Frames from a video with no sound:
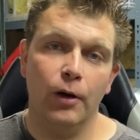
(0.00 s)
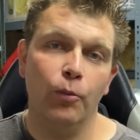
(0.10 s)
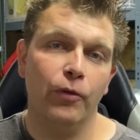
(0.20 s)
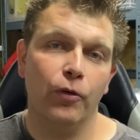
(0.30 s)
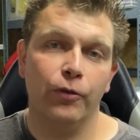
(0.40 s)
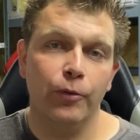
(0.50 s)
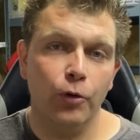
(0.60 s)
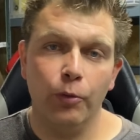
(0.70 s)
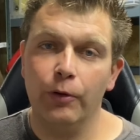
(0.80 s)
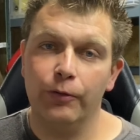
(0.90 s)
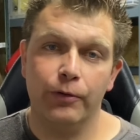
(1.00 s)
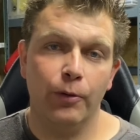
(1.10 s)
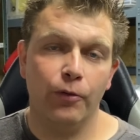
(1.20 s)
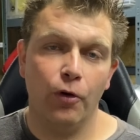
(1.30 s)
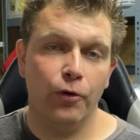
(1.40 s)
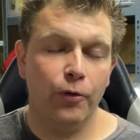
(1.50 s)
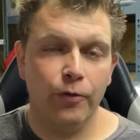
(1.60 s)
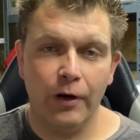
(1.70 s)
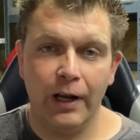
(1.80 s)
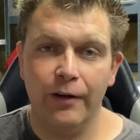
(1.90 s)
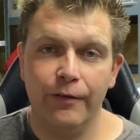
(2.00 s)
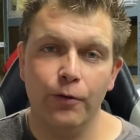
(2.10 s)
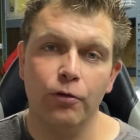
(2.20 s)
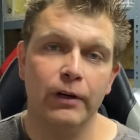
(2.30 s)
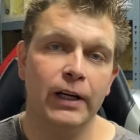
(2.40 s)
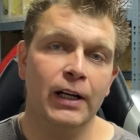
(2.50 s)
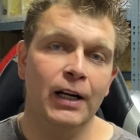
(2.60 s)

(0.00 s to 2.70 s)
We've got some new wheels for it. We've got a new front end for it.